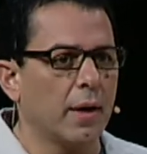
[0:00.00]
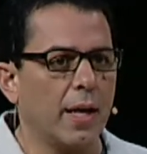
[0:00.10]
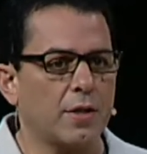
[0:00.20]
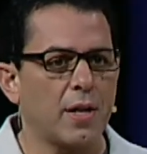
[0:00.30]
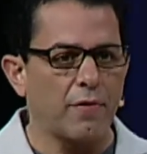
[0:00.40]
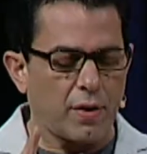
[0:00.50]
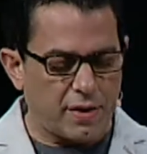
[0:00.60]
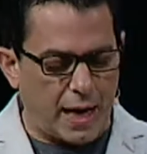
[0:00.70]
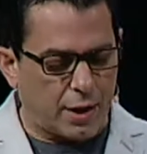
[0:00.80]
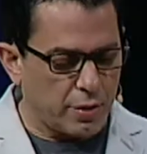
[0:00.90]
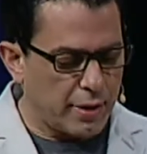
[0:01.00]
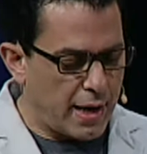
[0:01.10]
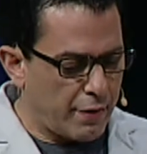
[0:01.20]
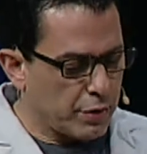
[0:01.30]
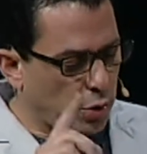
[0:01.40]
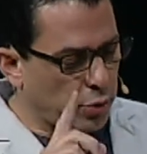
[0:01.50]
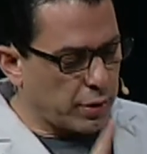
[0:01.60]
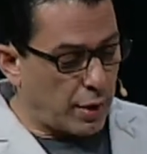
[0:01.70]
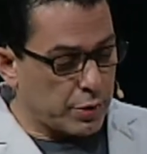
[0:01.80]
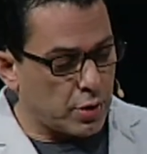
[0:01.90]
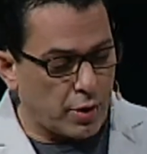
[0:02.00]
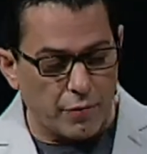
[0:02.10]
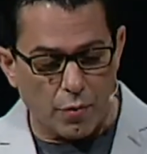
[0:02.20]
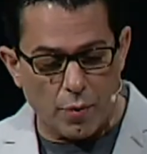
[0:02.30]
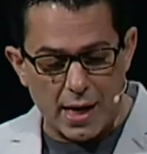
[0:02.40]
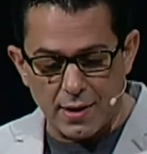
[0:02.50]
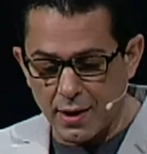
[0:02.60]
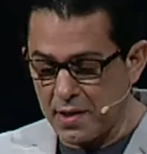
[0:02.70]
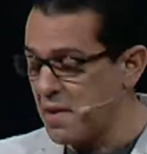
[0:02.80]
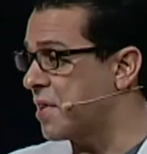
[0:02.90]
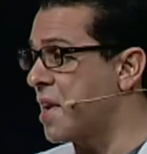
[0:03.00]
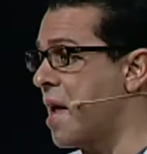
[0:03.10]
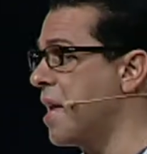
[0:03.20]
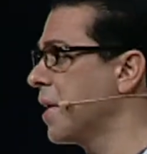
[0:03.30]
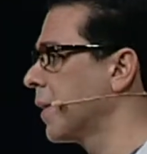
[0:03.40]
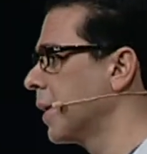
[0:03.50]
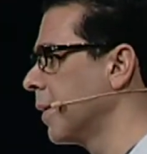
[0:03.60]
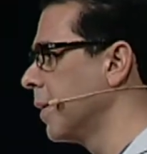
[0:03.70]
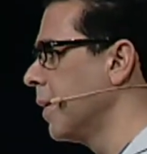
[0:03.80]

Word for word: He's never thanked her. He never told her I was sorry for what I did. He's never done anything.